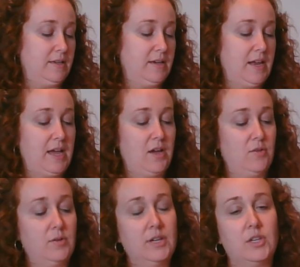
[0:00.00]

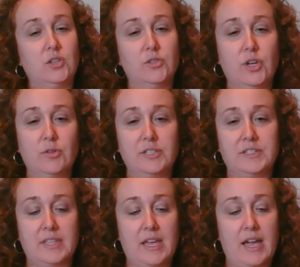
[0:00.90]
Now, you'll
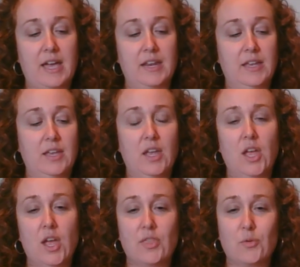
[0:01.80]
notice that
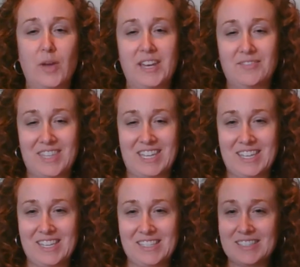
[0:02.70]
the weight of the
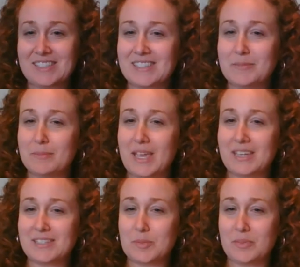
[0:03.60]
keys
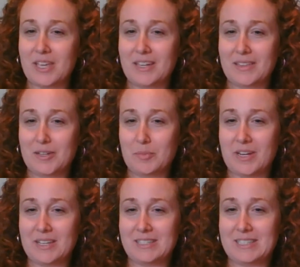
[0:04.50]
makes the plate a little
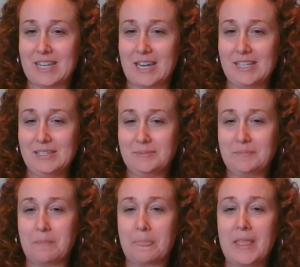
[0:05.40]
bit unsteady,
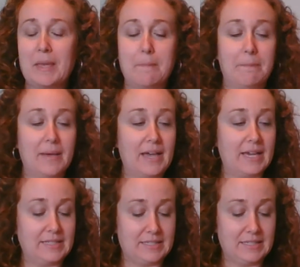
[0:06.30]

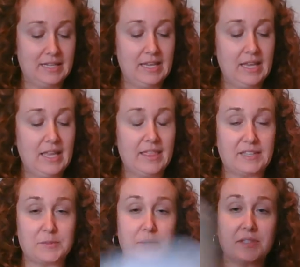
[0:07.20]
but
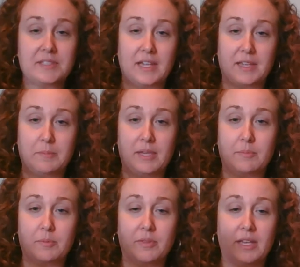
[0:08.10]
that's where the second
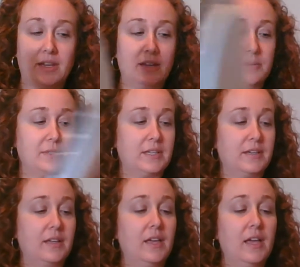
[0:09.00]
paper plate comes
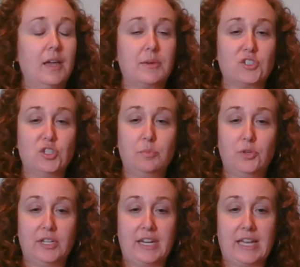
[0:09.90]
in. I want you to
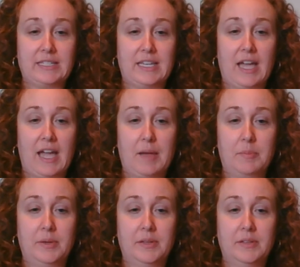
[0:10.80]
put it on
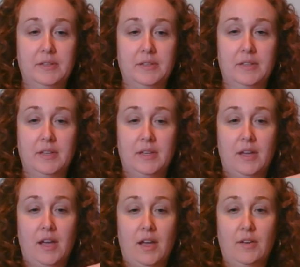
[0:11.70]
top
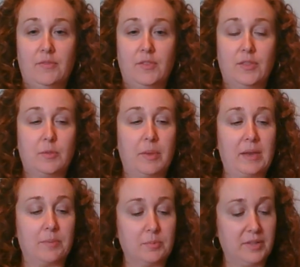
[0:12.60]
of the
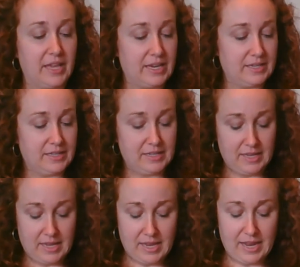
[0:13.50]
paper plate
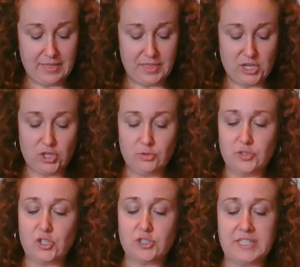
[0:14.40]
and then
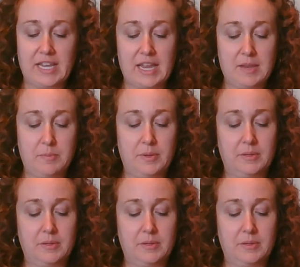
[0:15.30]
use your tape